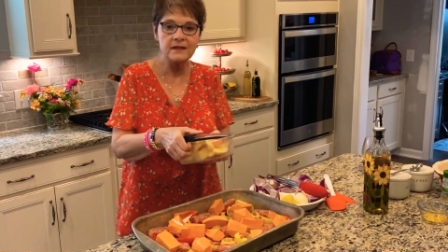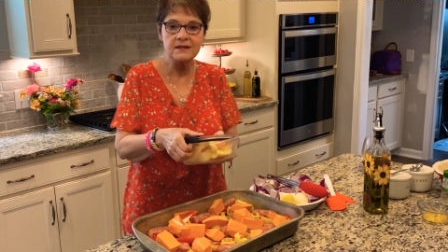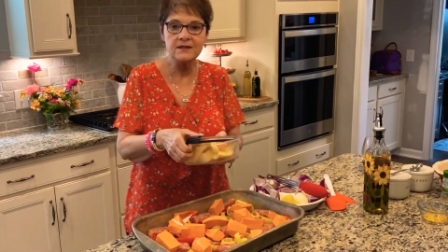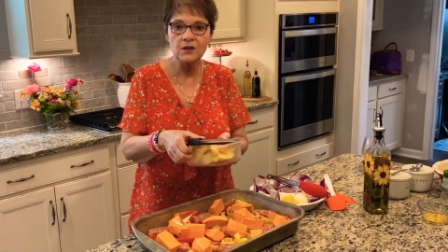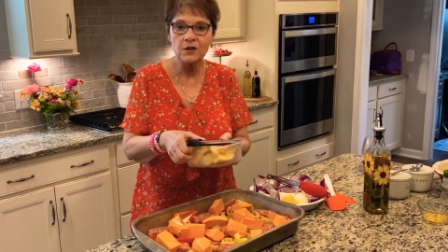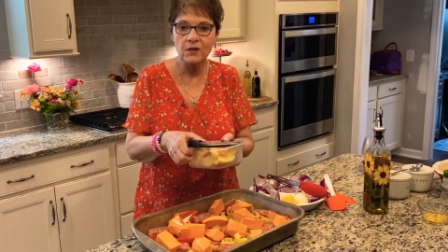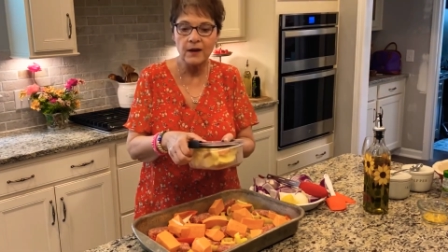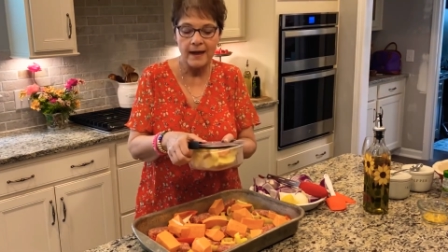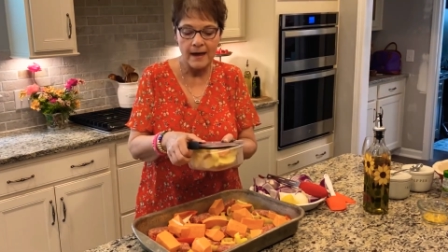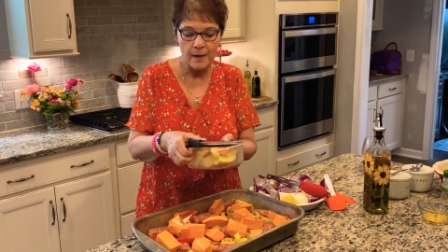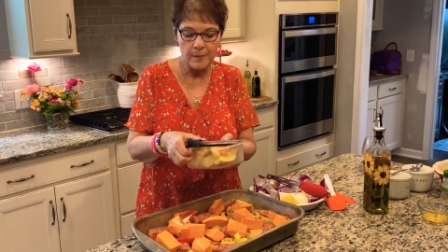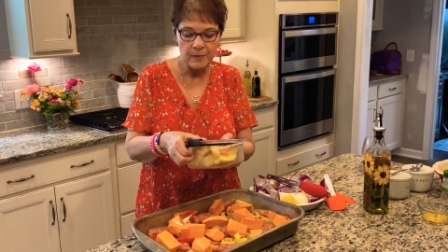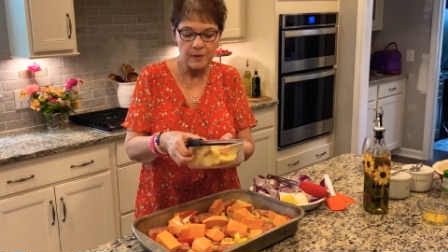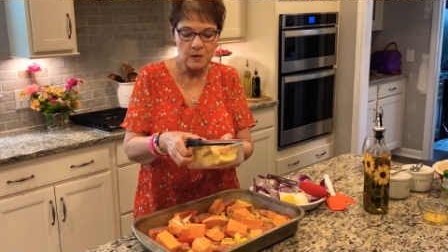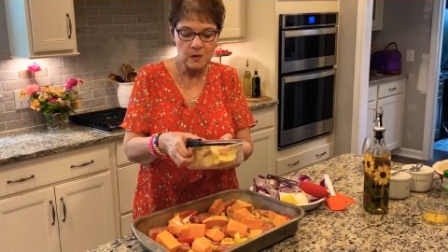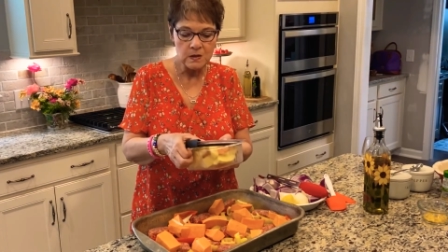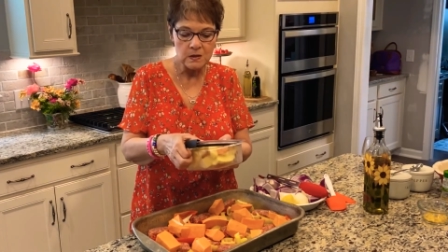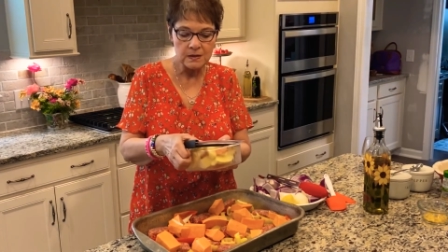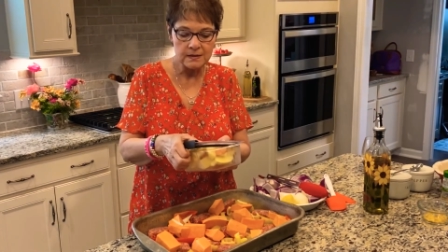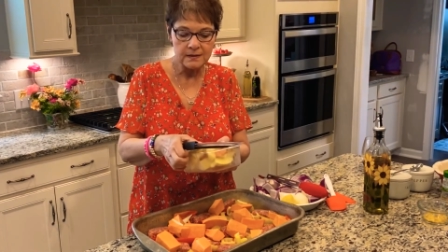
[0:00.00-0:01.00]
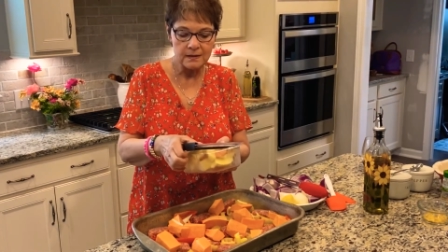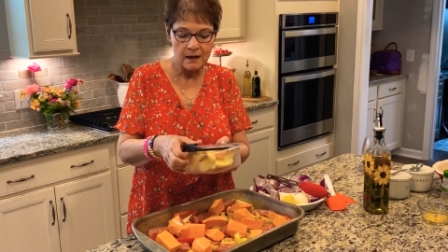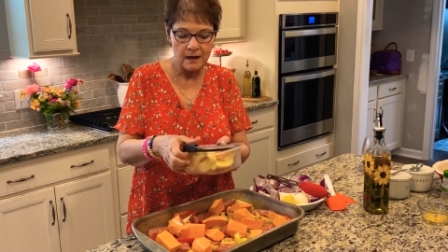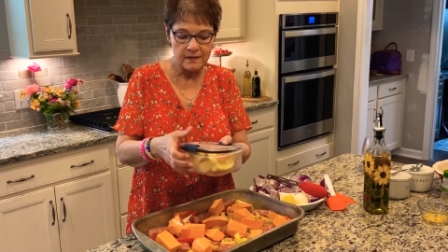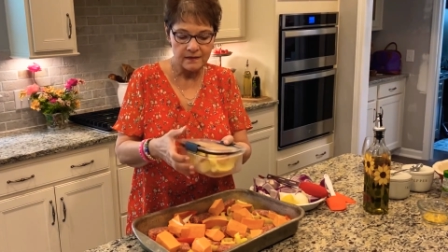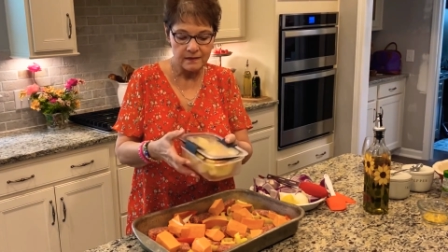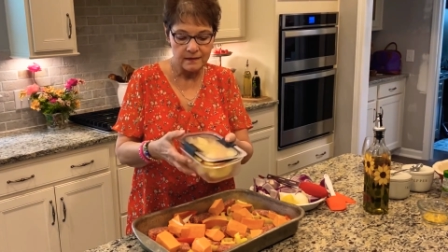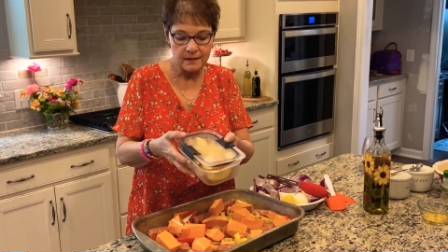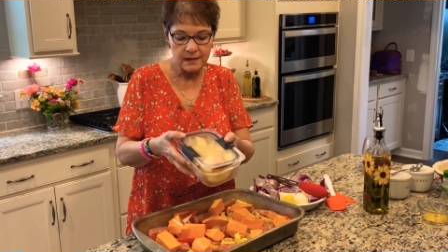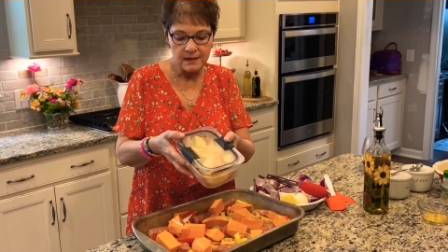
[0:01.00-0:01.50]
are apples.
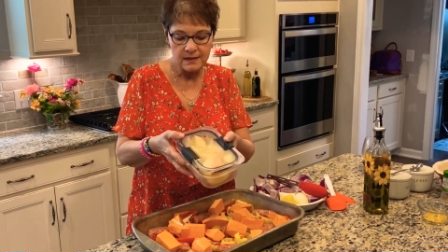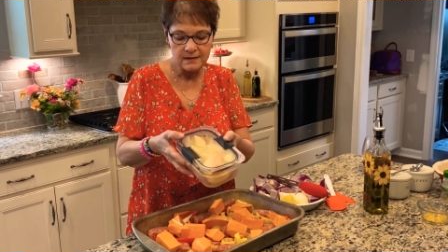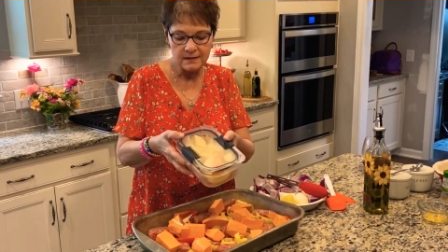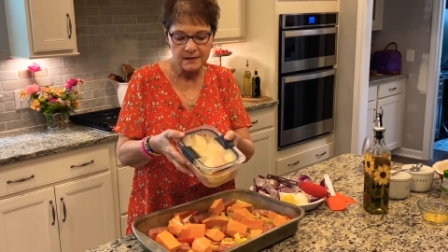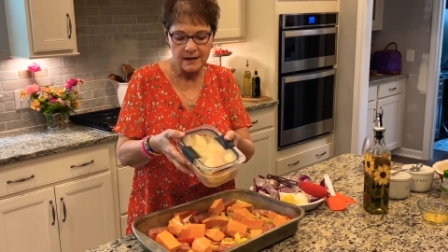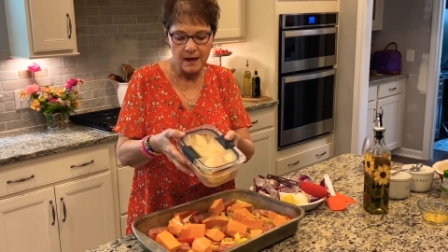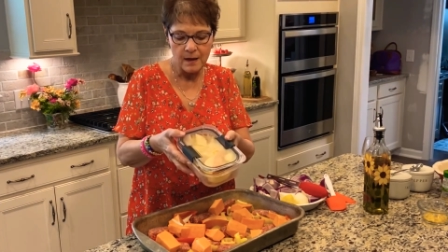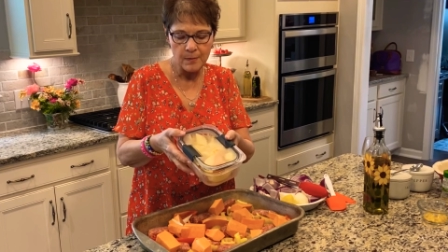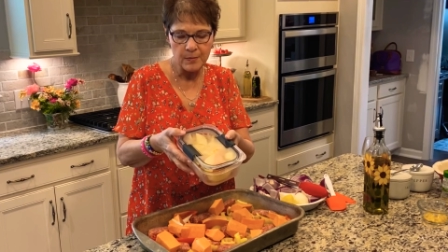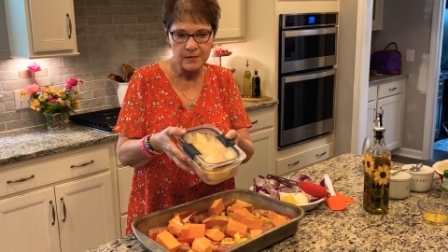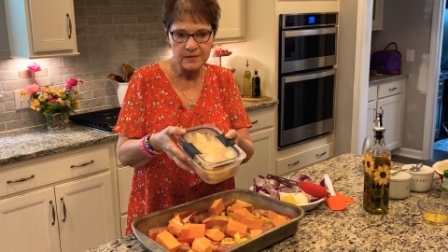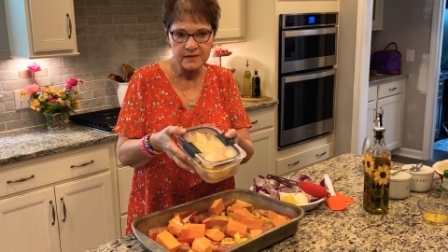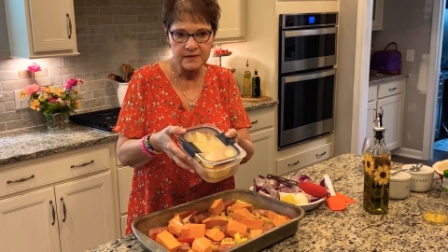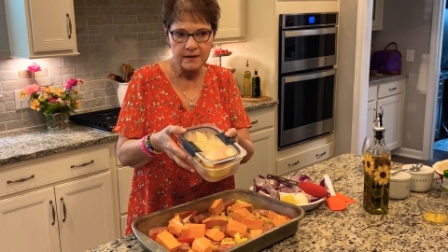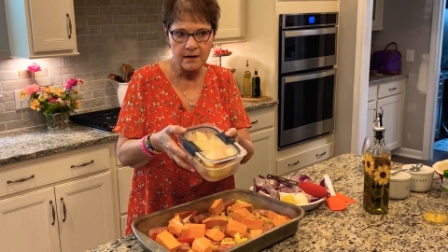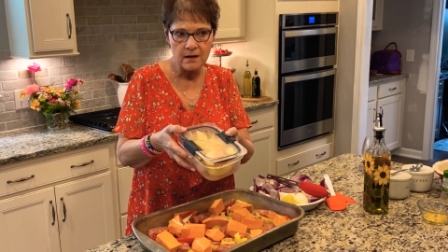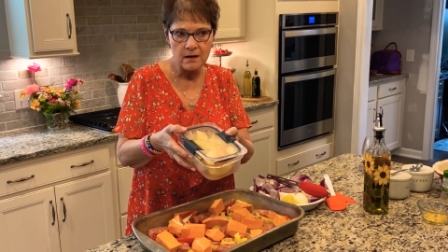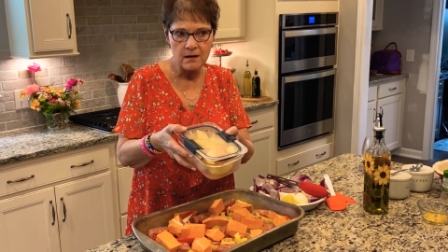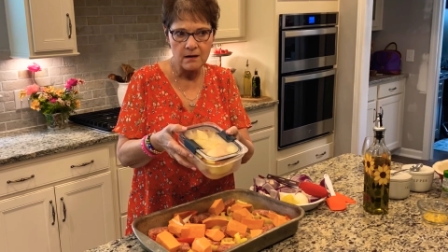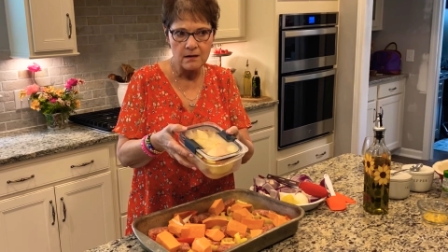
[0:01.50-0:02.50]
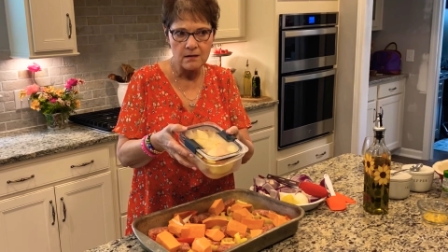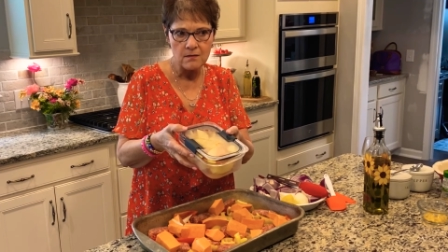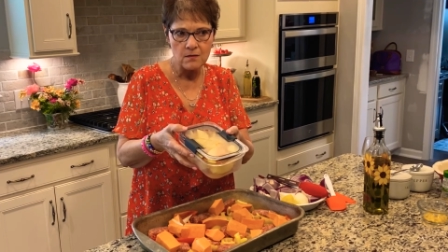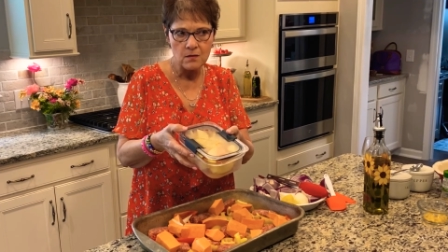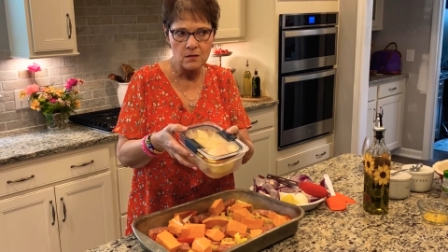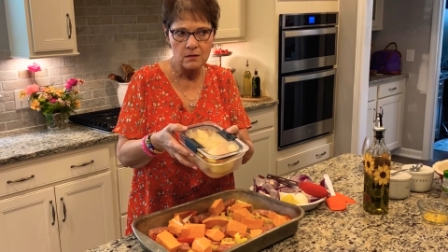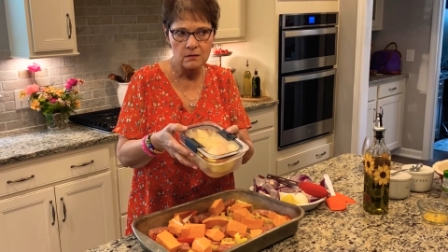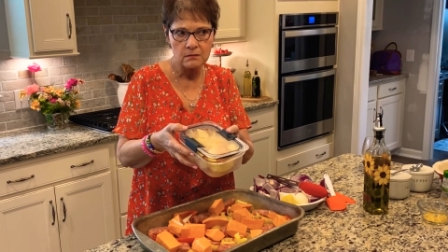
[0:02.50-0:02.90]
These apples are,